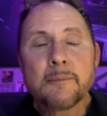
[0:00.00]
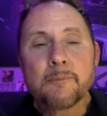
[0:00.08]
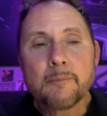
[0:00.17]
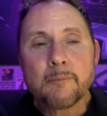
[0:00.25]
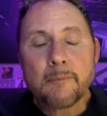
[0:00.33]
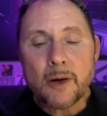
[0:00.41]

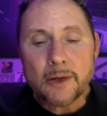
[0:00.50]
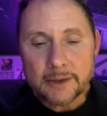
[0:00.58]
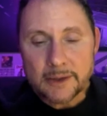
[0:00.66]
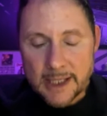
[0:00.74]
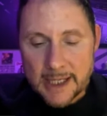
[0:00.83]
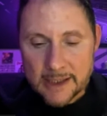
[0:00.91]

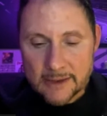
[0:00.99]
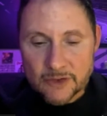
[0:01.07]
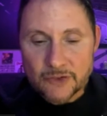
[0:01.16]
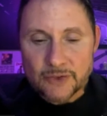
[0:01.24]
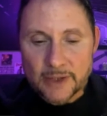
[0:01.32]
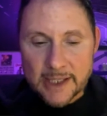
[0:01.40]
Mark had
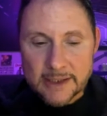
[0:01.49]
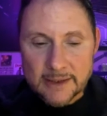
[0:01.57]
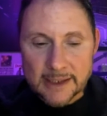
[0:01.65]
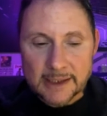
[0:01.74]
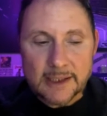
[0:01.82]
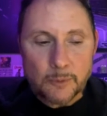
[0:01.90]
decided
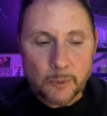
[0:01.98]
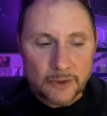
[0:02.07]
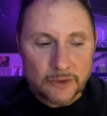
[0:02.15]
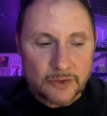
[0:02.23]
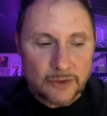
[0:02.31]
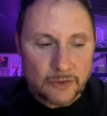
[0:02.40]
that he
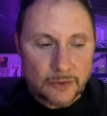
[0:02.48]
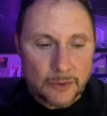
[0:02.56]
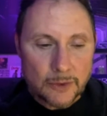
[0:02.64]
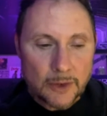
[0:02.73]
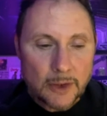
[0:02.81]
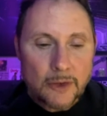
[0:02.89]
wanted
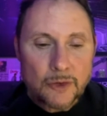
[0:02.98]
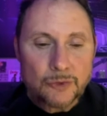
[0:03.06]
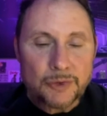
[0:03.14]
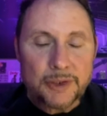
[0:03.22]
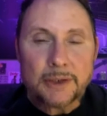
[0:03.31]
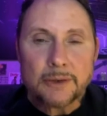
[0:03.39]
to
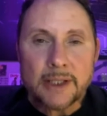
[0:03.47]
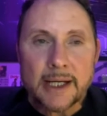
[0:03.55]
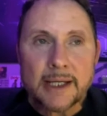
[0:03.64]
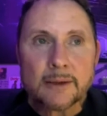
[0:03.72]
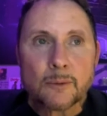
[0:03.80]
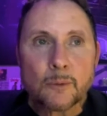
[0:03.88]

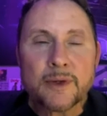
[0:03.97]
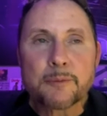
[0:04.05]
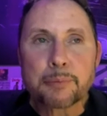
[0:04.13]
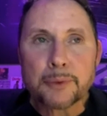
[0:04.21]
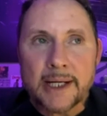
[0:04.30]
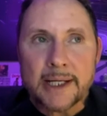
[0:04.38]
reunite with
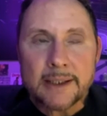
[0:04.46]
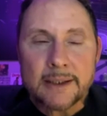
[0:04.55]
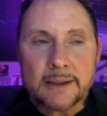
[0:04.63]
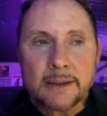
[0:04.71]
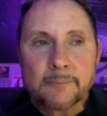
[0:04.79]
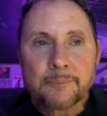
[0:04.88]

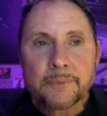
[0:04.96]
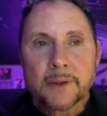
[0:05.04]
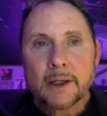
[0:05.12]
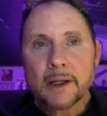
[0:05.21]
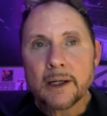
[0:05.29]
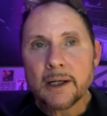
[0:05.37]
Brian.
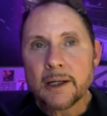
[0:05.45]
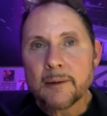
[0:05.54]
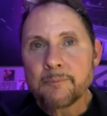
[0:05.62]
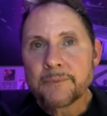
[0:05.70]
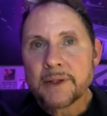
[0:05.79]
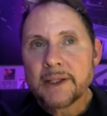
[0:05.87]

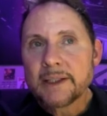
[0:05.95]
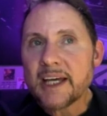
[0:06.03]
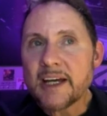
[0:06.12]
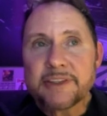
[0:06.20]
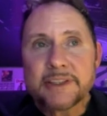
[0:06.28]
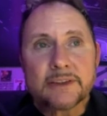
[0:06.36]

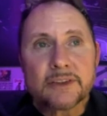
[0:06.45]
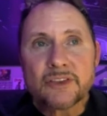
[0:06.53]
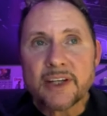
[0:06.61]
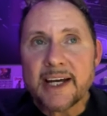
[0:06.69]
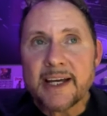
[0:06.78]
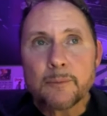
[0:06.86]
Kevin at the
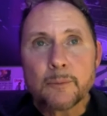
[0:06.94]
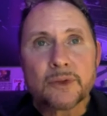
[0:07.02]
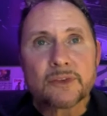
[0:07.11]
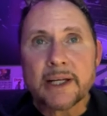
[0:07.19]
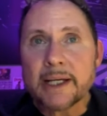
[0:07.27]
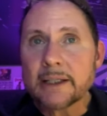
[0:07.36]
time
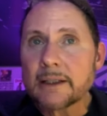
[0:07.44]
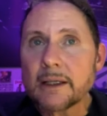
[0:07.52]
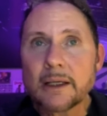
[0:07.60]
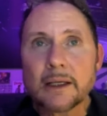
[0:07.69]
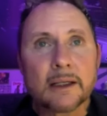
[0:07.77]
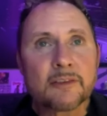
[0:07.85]
was like,
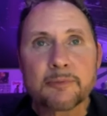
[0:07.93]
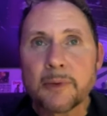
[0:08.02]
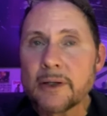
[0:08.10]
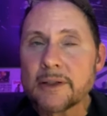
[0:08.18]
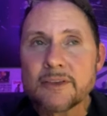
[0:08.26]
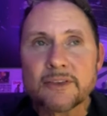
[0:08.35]
if
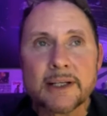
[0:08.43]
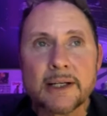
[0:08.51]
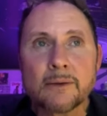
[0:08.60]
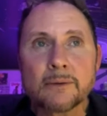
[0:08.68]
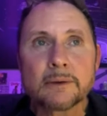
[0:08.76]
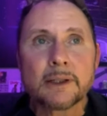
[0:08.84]
Martin's
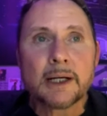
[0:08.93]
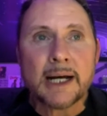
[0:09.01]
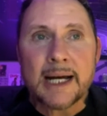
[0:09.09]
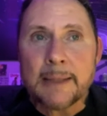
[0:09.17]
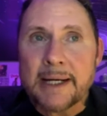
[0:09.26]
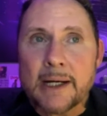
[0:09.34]
out,
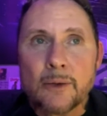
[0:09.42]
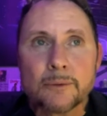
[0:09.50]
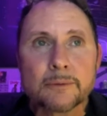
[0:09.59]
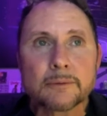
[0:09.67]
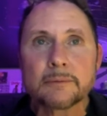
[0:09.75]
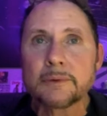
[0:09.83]
I'm out.
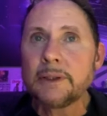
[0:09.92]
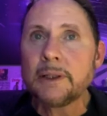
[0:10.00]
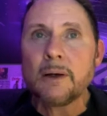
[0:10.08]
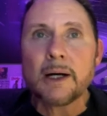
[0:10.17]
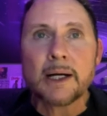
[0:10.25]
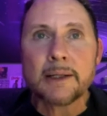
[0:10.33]

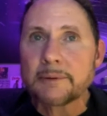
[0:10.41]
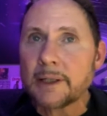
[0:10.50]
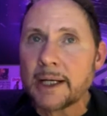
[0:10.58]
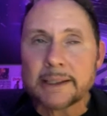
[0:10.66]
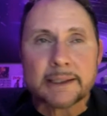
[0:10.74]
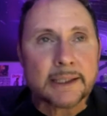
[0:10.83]

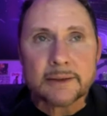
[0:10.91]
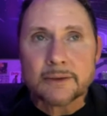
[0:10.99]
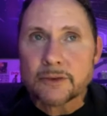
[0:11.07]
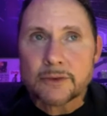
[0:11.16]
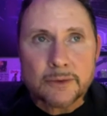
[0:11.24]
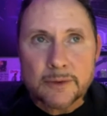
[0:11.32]
I can't
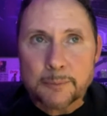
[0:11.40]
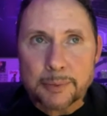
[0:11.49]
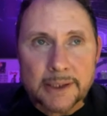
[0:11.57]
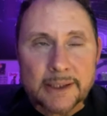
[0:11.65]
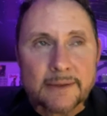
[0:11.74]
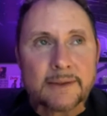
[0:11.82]
do the
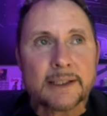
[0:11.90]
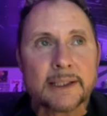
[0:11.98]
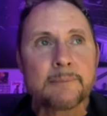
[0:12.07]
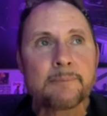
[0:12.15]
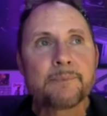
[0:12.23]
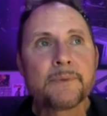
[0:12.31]
Brian thing.